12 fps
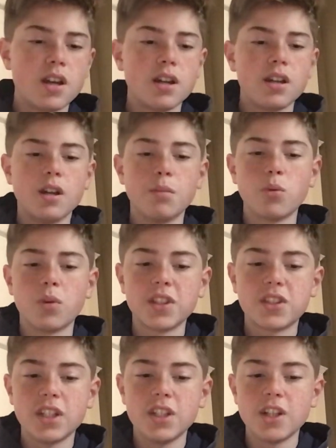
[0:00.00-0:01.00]
Number 1
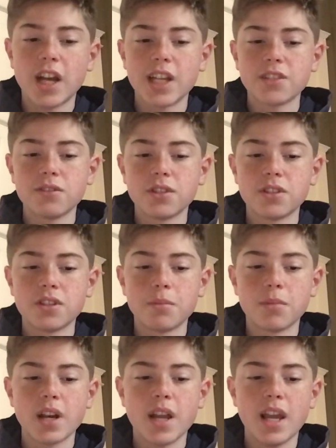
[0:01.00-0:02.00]
seed Jazz versus
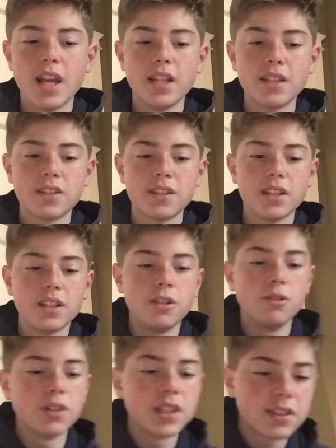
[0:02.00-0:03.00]
number 8 seed
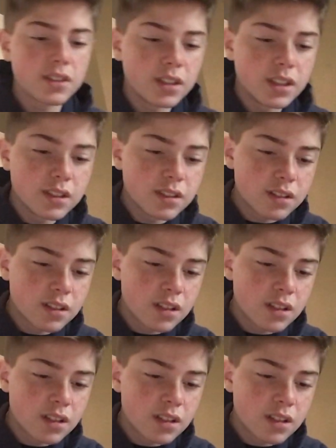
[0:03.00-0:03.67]
Grizzlies.